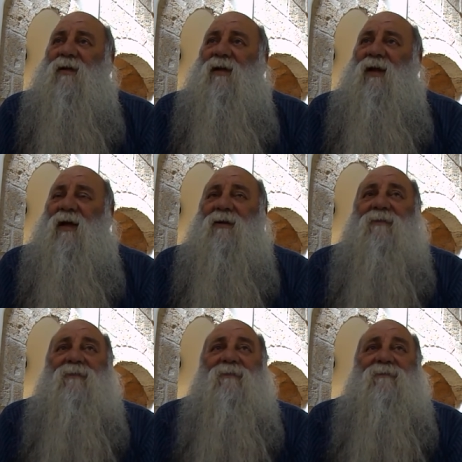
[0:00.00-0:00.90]
luck,
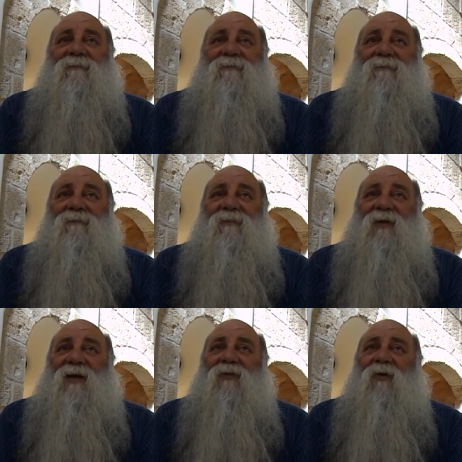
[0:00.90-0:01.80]

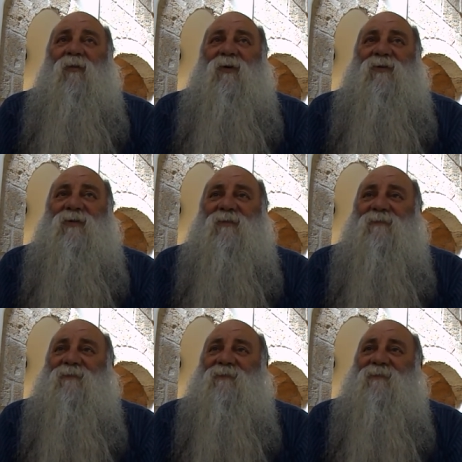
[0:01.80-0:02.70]
and hormones,
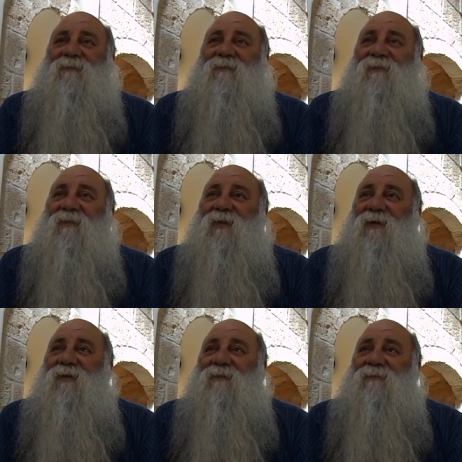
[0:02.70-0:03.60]
you
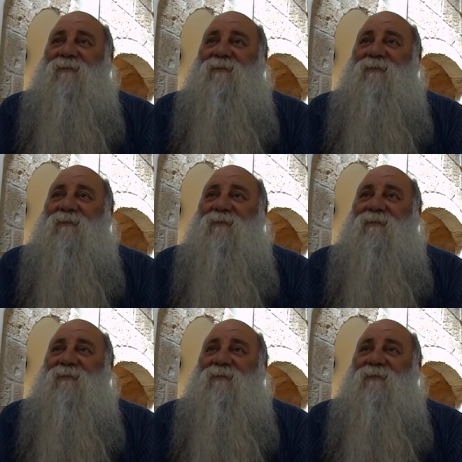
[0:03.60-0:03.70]
know.